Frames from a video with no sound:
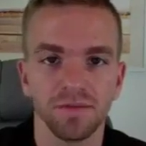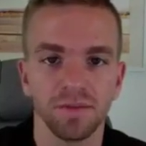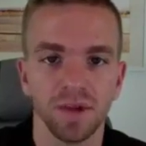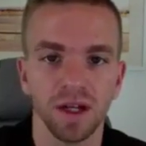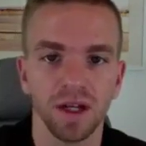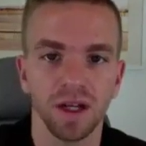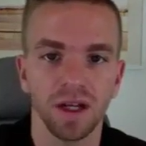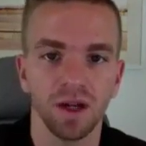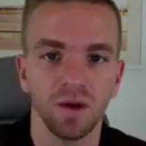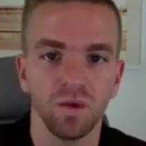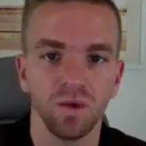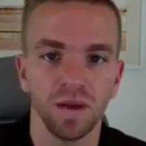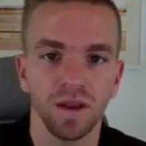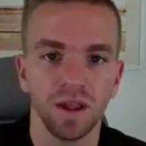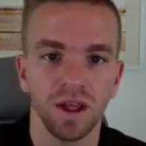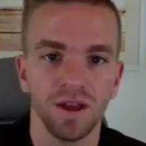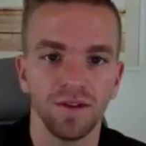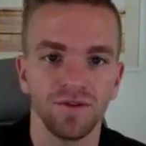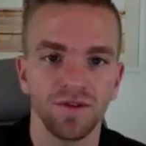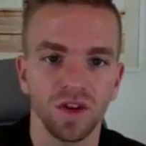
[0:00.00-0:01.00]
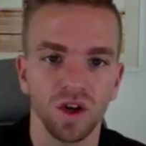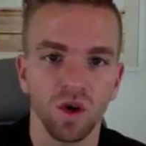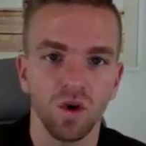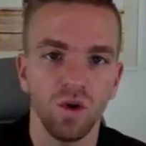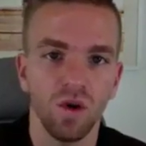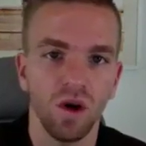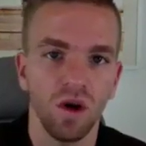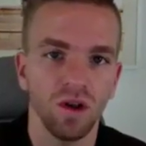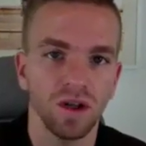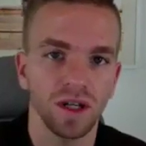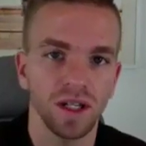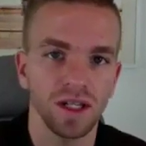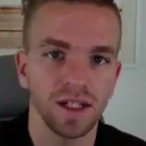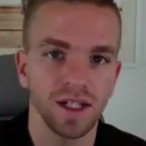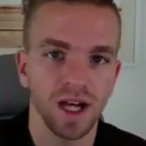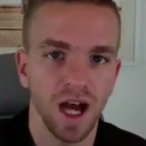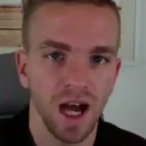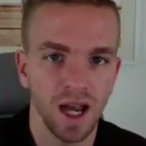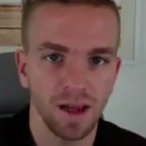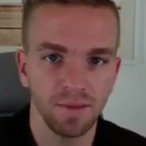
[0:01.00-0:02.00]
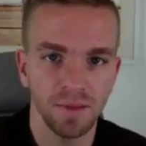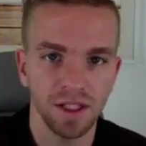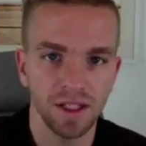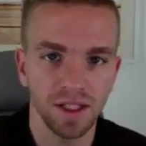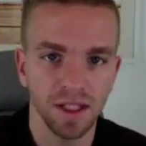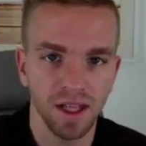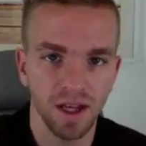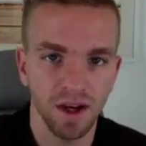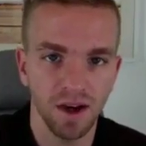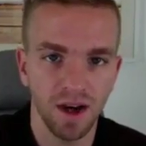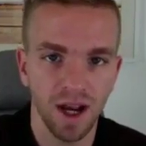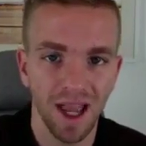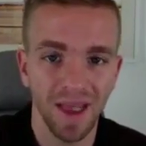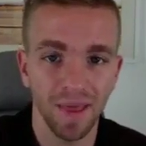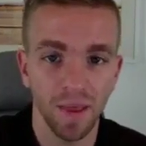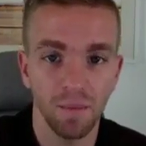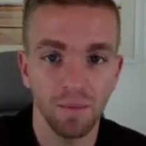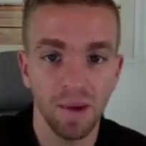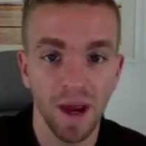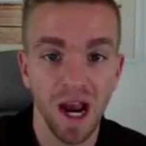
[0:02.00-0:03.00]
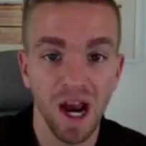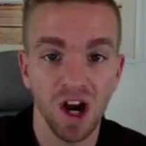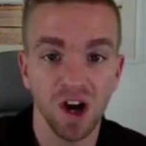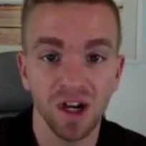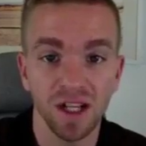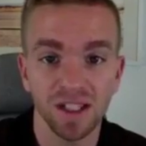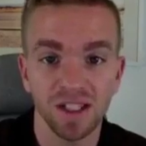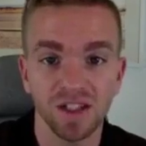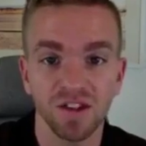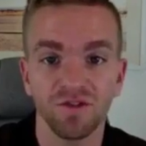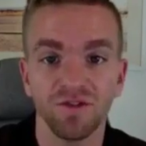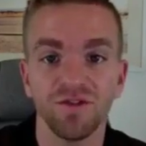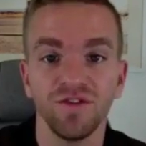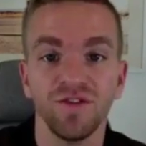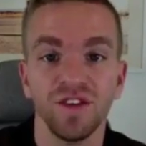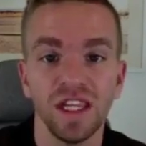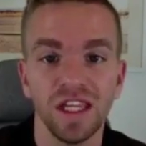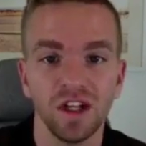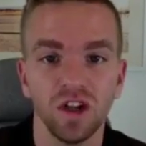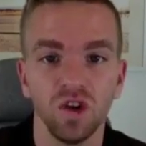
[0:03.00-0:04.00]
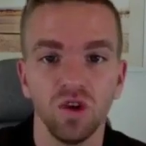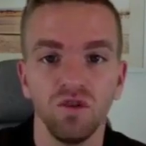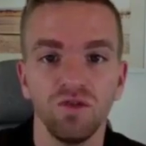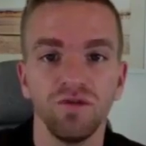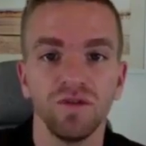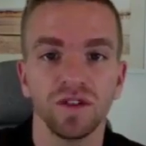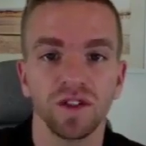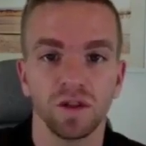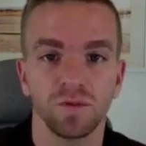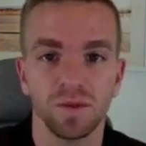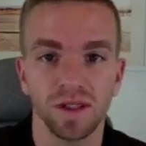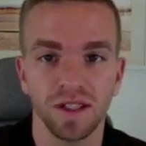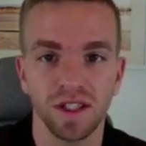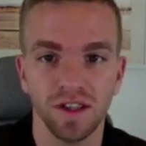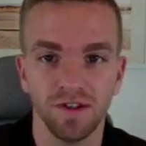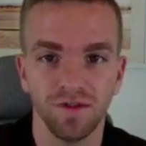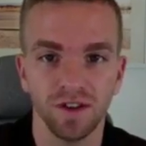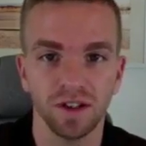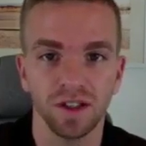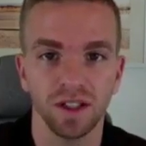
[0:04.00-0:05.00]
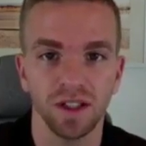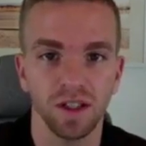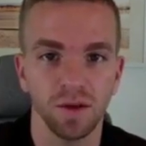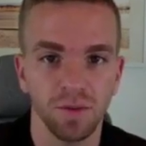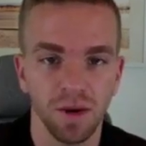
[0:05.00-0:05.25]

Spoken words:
But if the quality time is there and the parents feel fulfilled